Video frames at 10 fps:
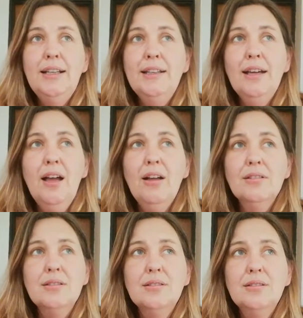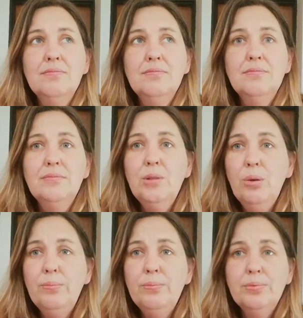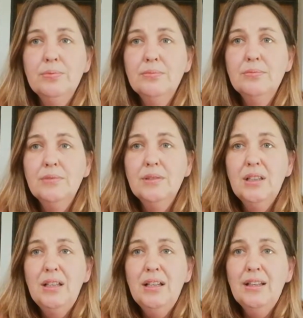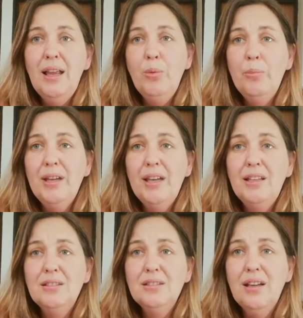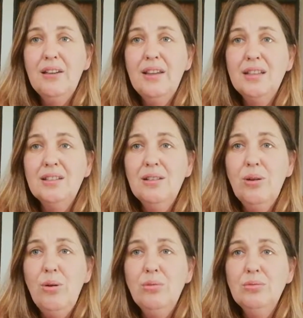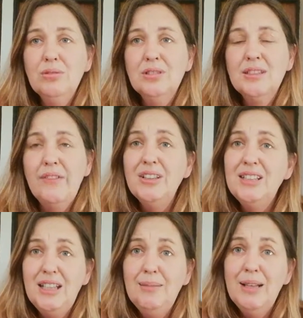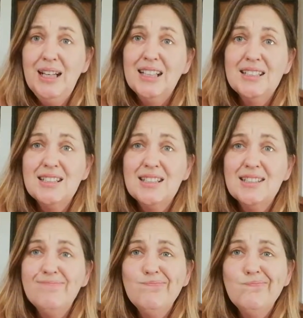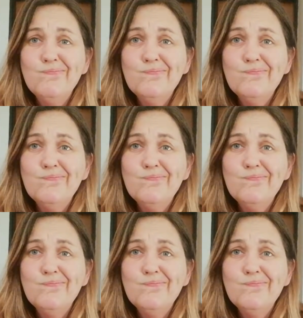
Anything else? Nope. That will be it, and that's a whole 17 minutes.